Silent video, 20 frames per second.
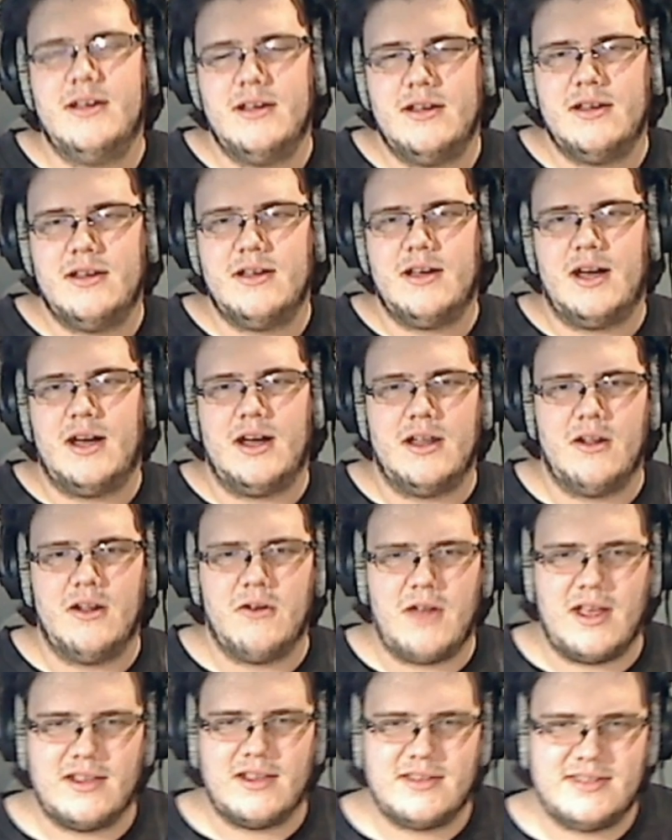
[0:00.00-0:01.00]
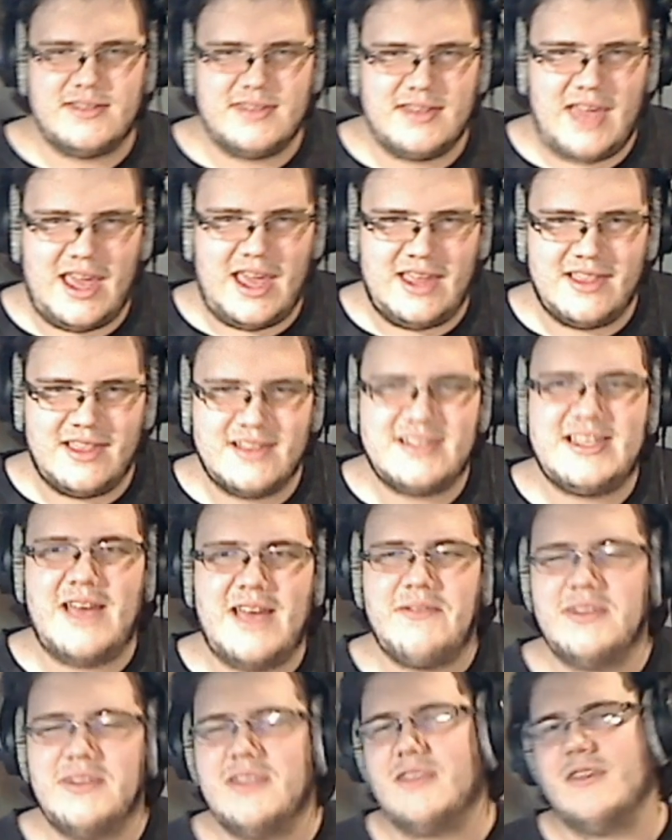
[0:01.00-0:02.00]

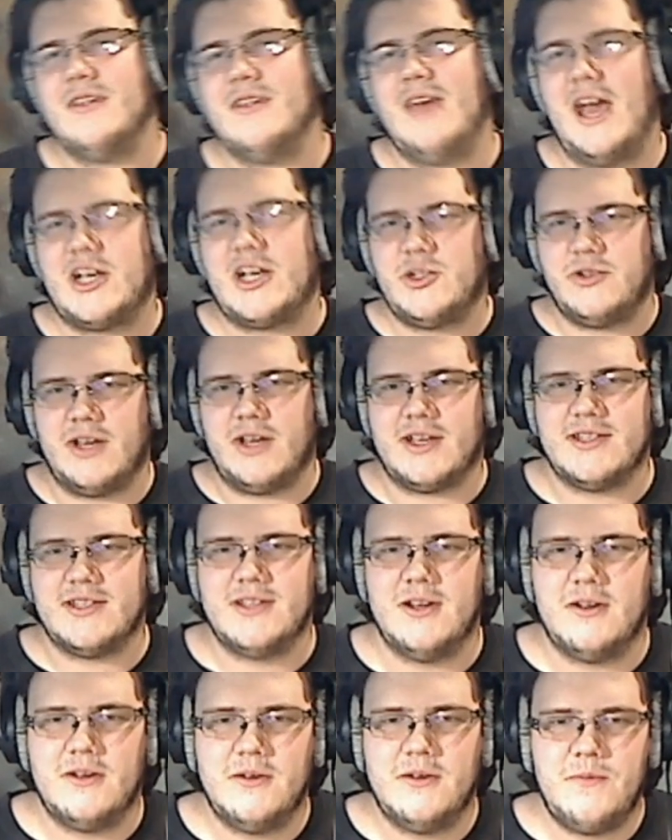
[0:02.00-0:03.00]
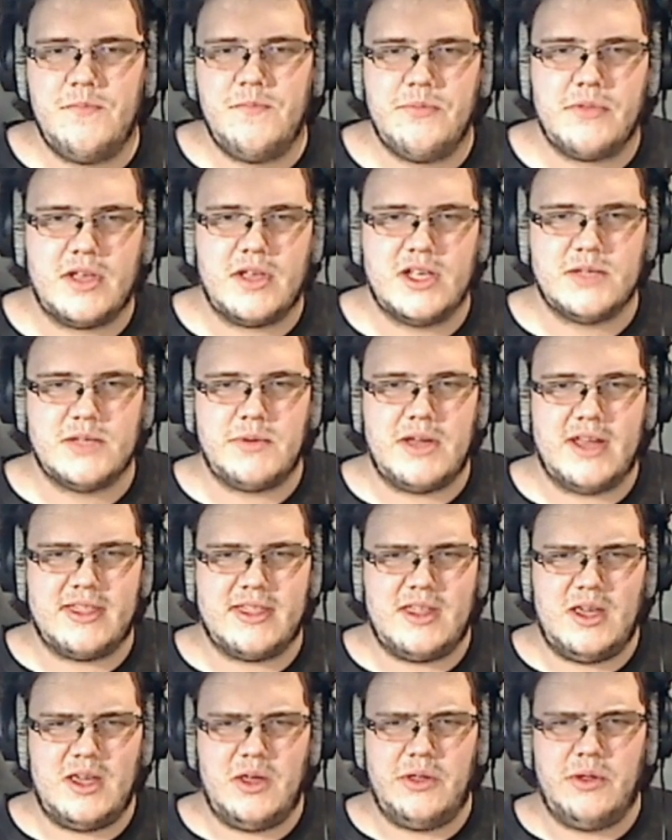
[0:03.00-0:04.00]
7th extra deck zone, because we got
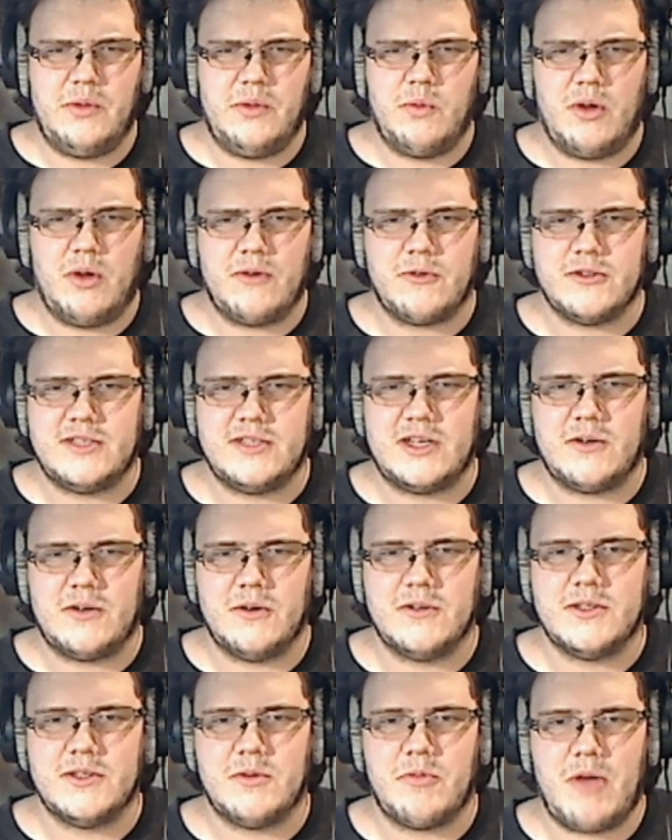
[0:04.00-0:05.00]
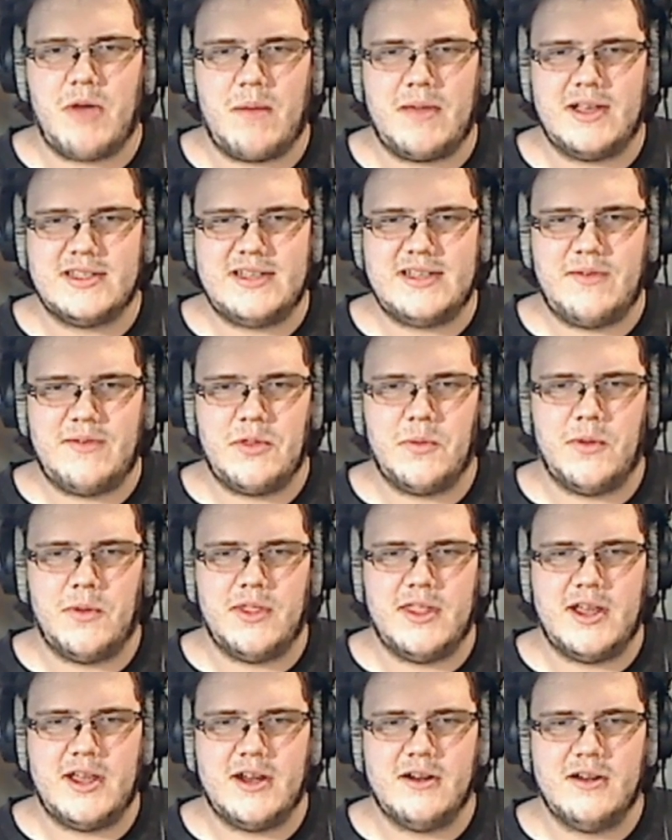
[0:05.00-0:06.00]
the one for Synchro, so we'll probably get a 7th one
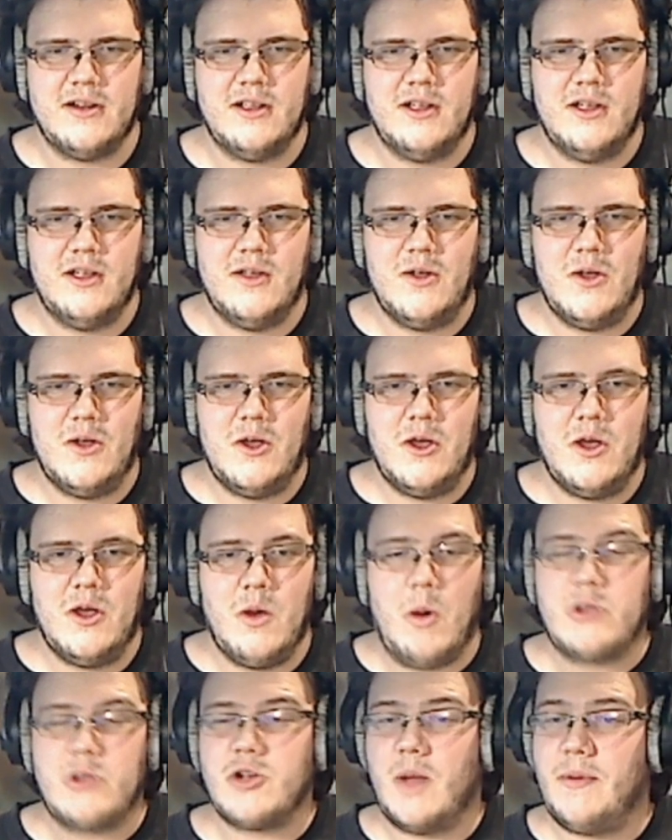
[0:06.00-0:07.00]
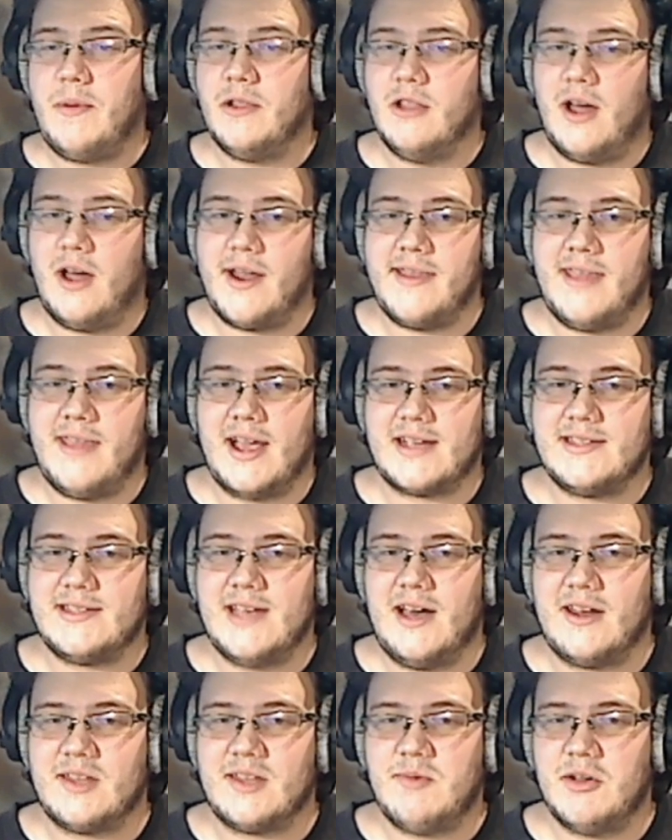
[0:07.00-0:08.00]
there, which will have a lot of decks
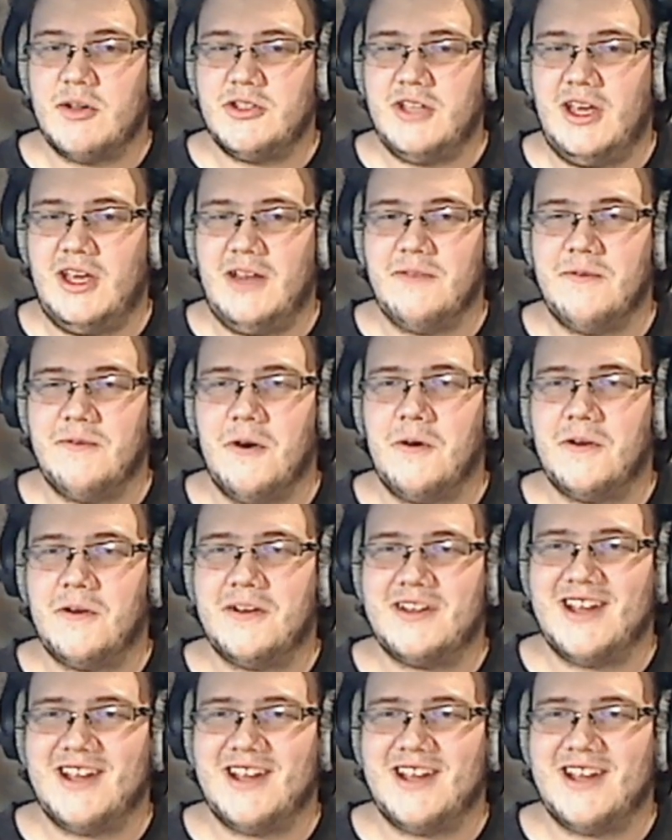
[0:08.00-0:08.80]
out, especially Invoked.